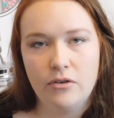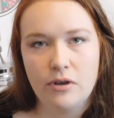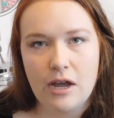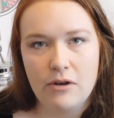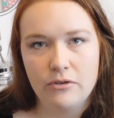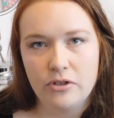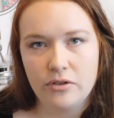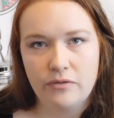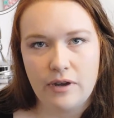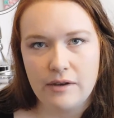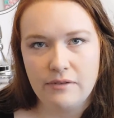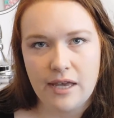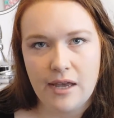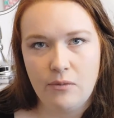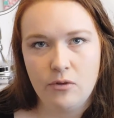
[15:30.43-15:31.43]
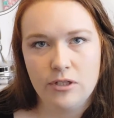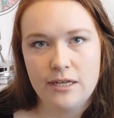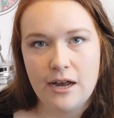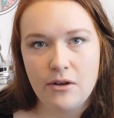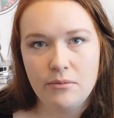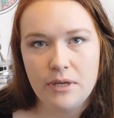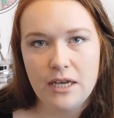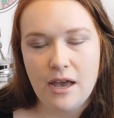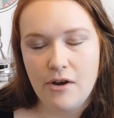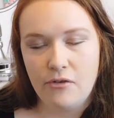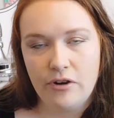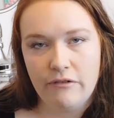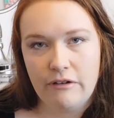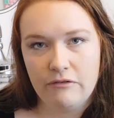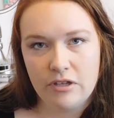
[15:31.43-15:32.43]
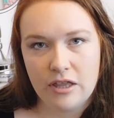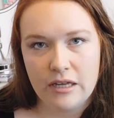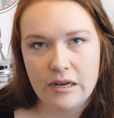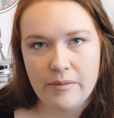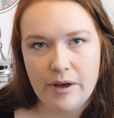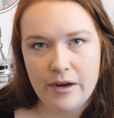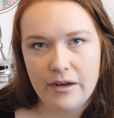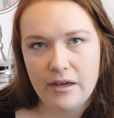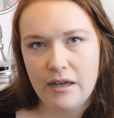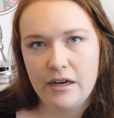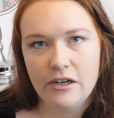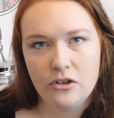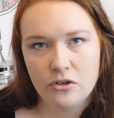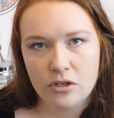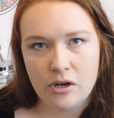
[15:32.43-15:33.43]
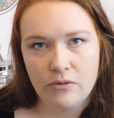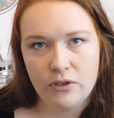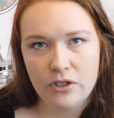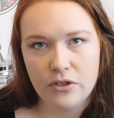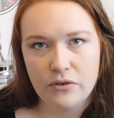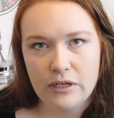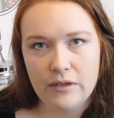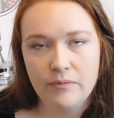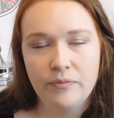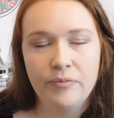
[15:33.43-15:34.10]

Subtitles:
Couch to 5K will tell me. I don't even have to think about it, and I just go and do it.